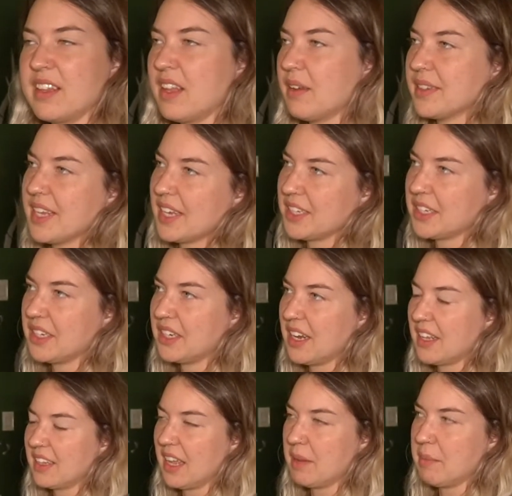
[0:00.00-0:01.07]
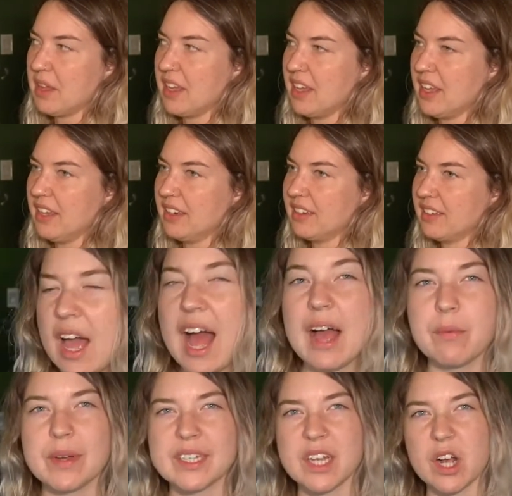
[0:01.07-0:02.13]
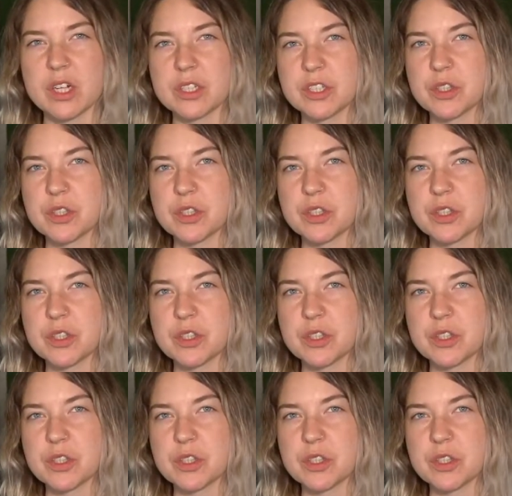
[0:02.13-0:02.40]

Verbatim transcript: That was actually not that bad. I went to art